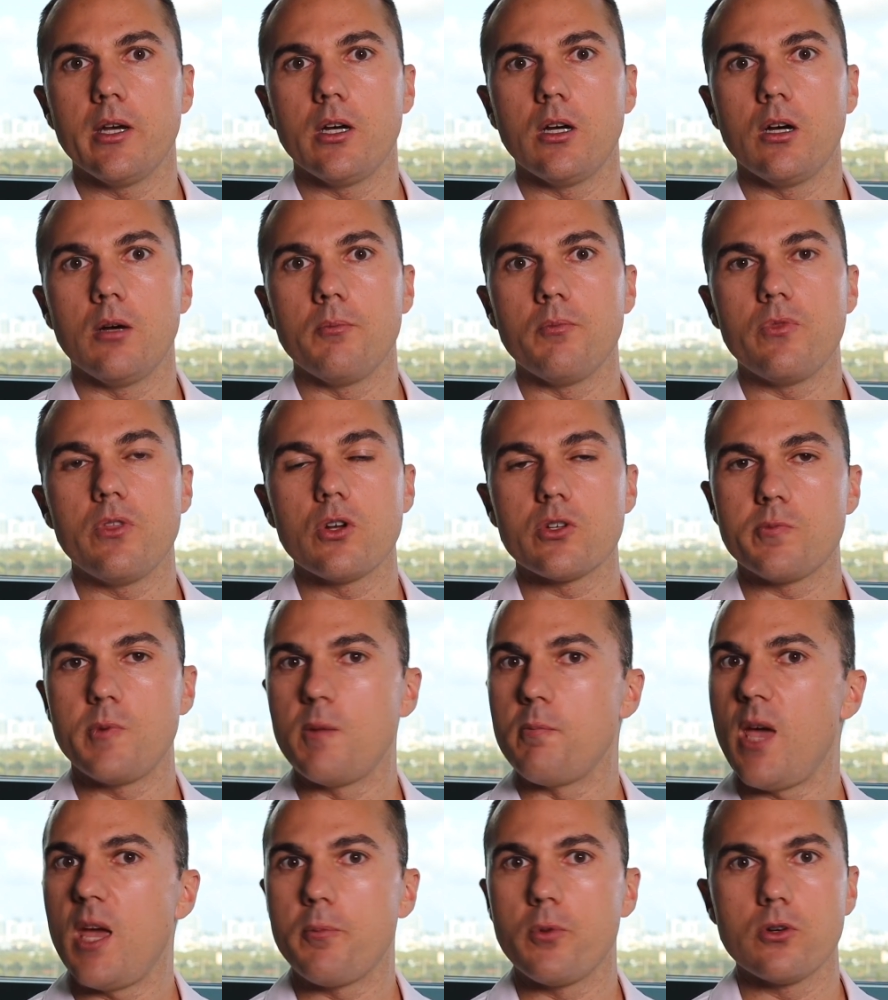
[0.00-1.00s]
Um, there's
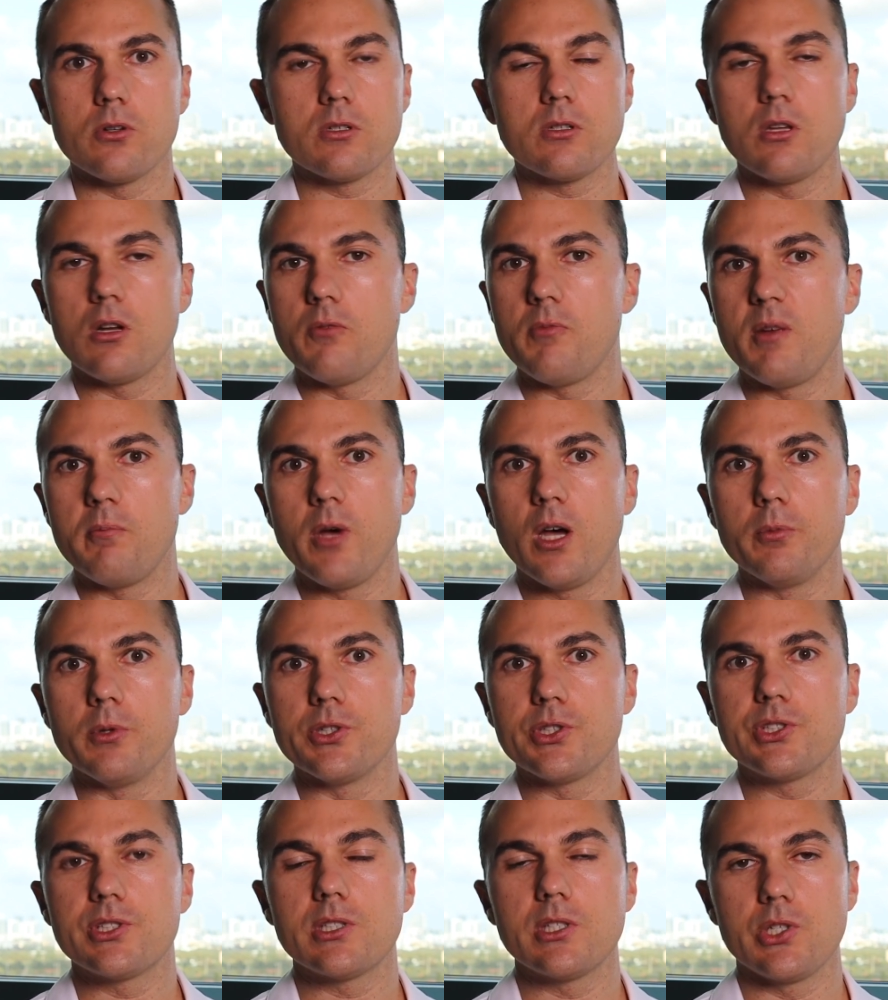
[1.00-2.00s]
been papers that have been
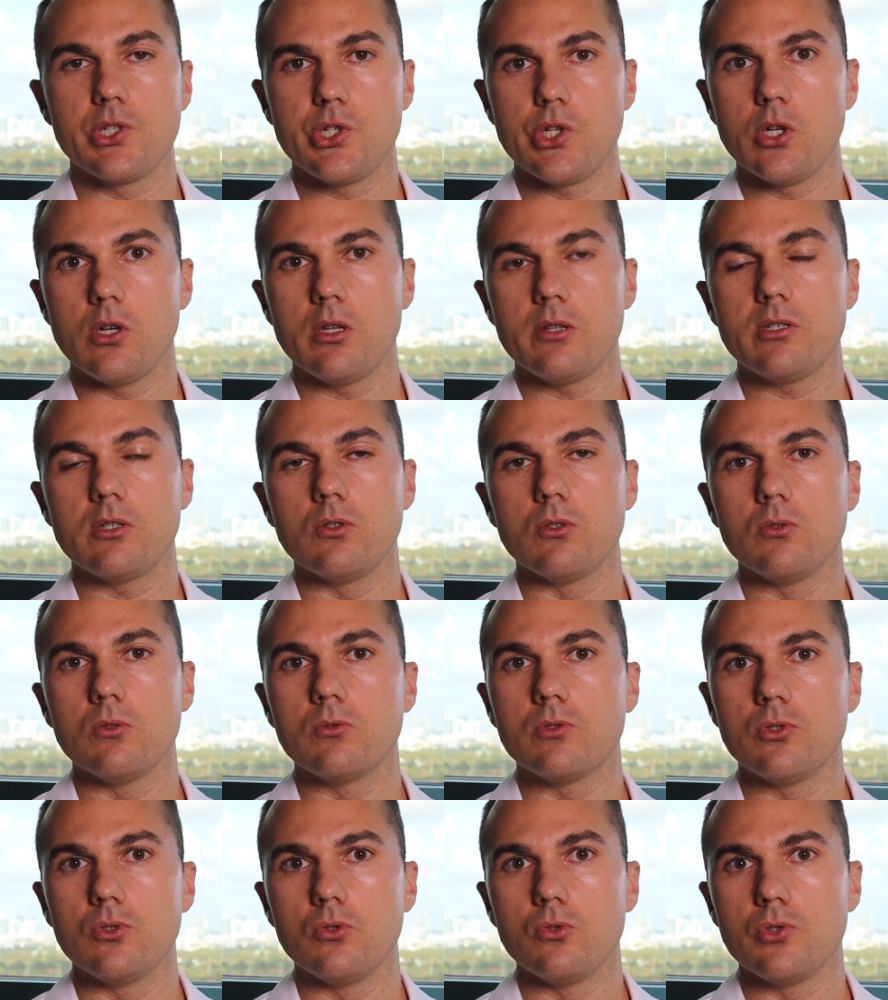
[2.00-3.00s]
published to show,
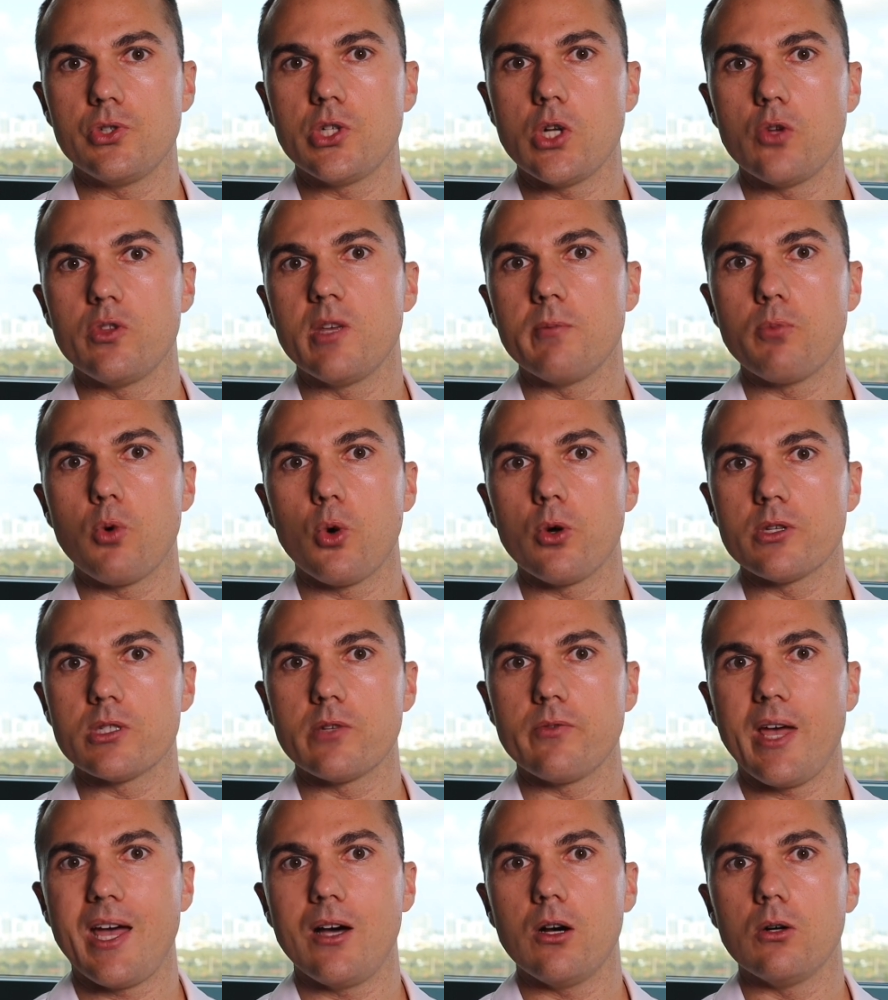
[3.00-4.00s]
to, to show the
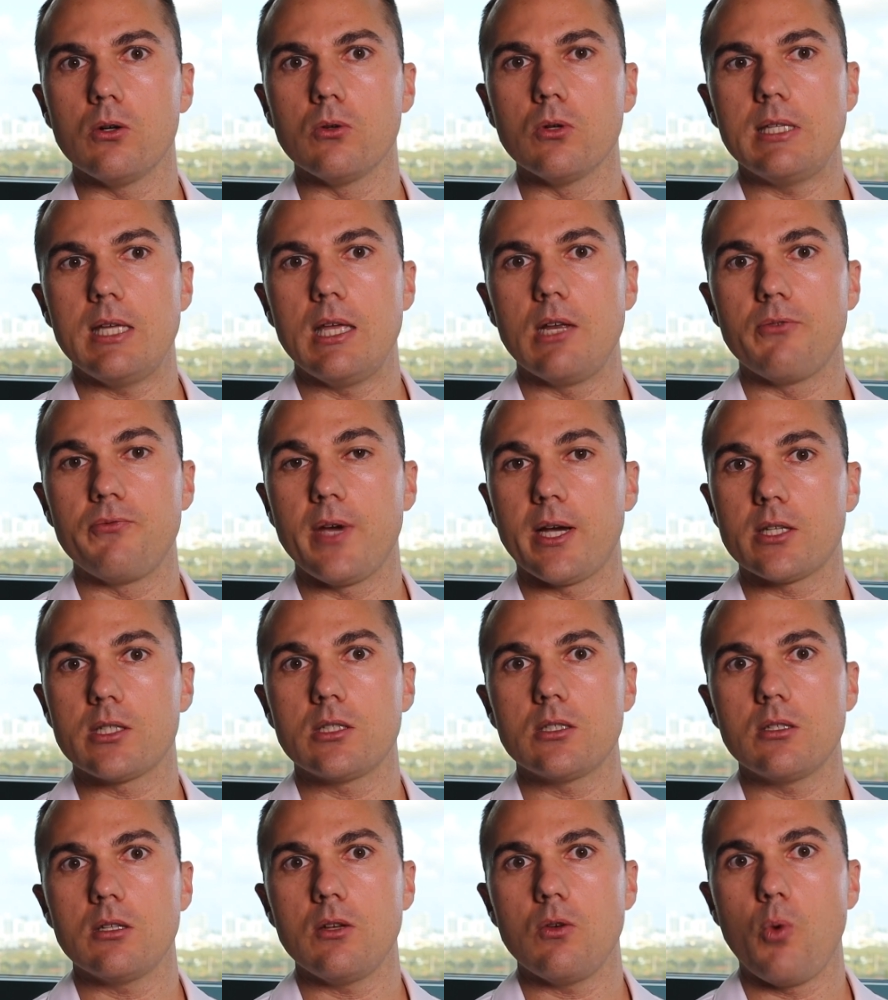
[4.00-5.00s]
importance of how it
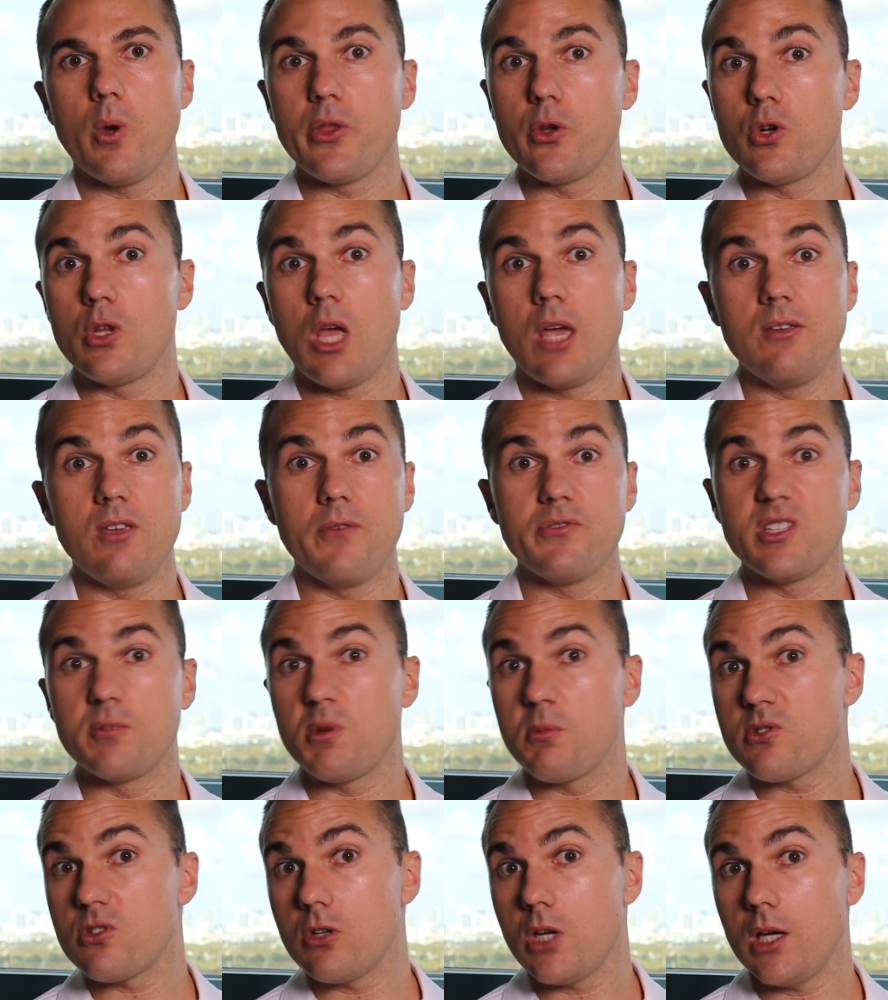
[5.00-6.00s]
affects whether you have
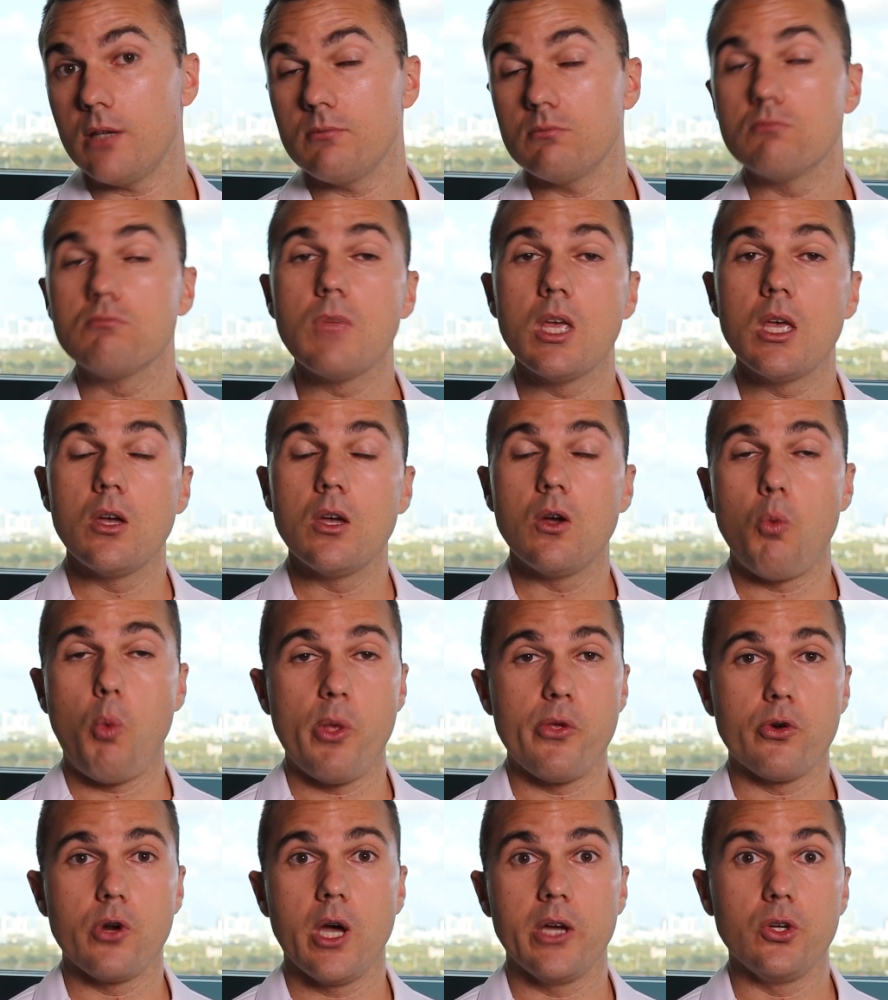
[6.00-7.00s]
symptoms or not,
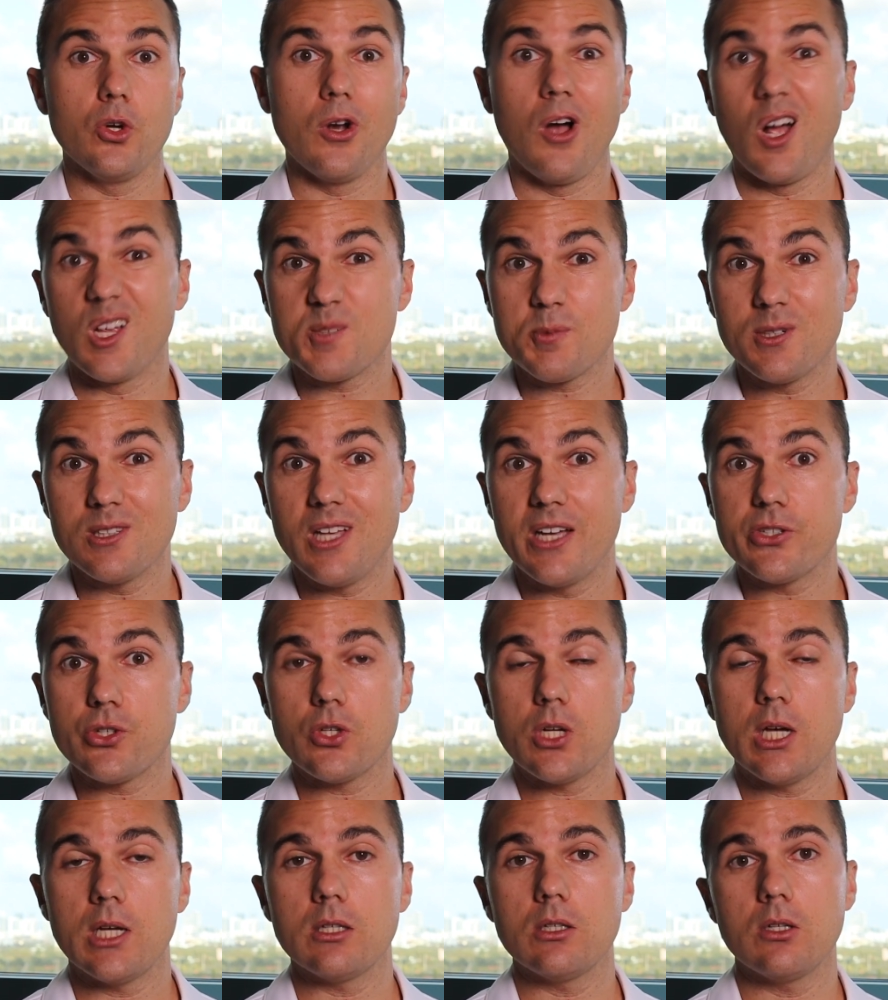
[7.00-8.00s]
whether or not you're hospitalized
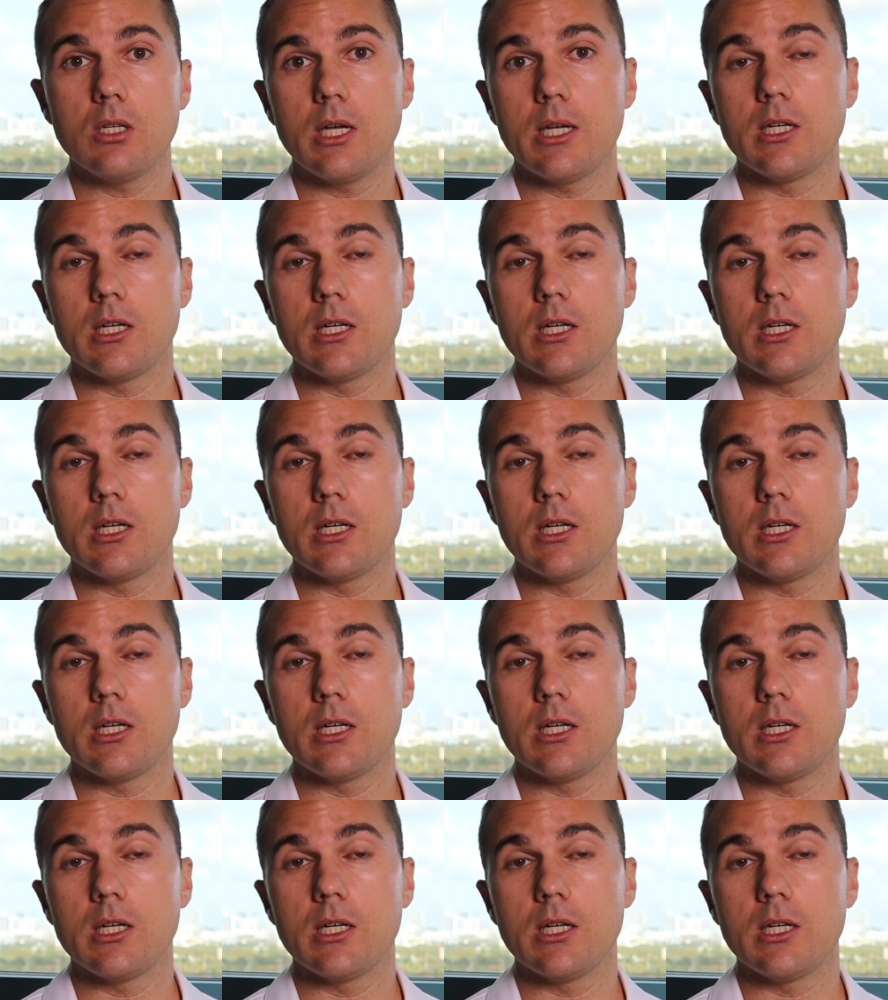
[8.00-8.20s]
or not.